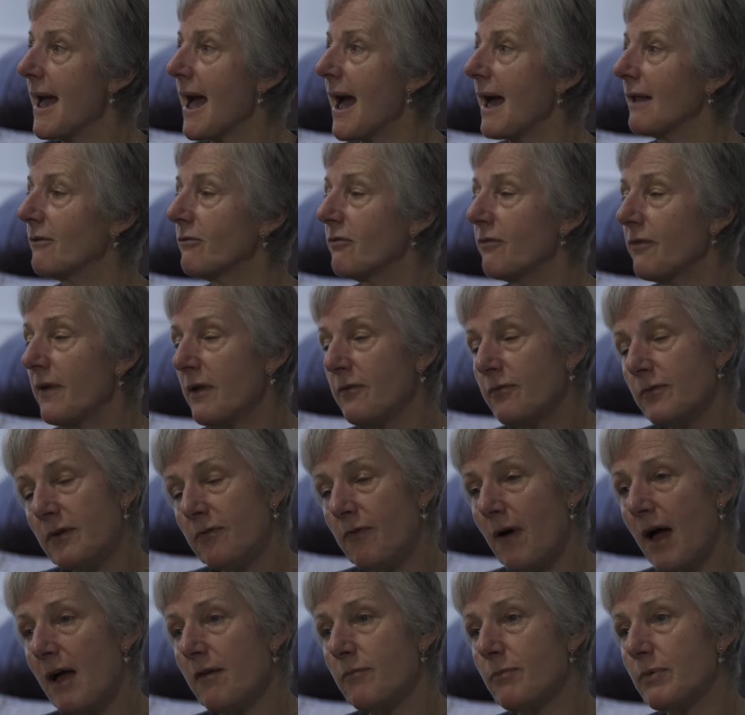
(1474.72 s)
And
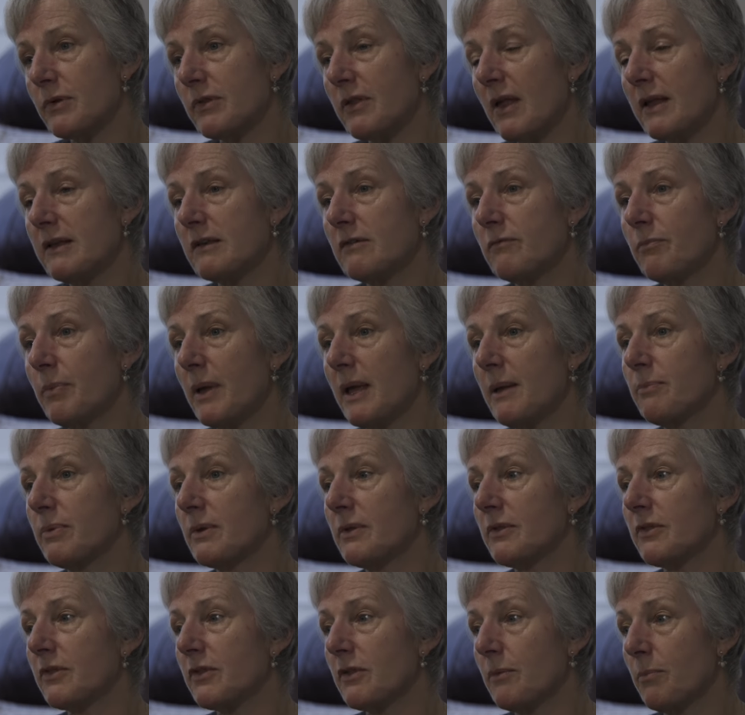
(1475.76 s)
55% of
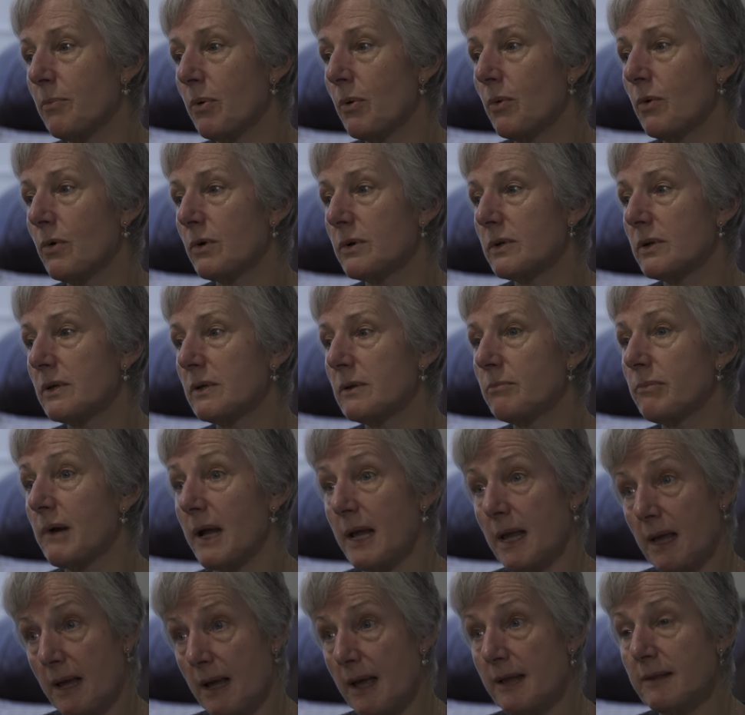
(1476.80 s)
people supported
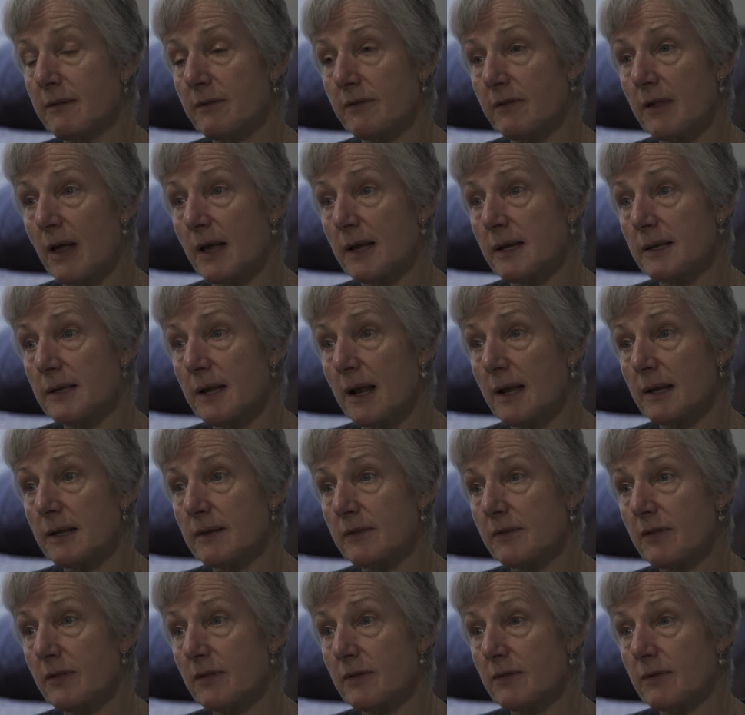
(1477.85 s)
bringing in
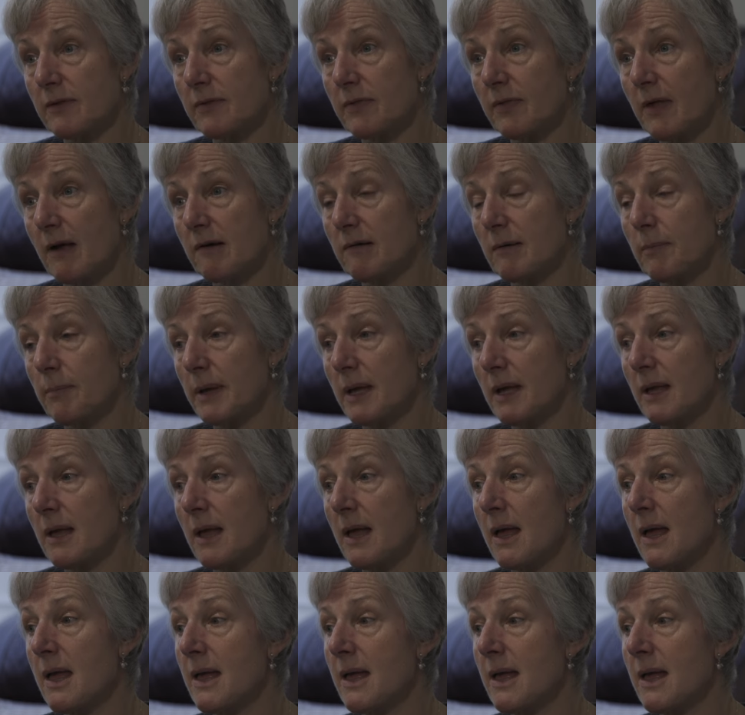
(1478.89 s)
psychedelic-assisted therapy.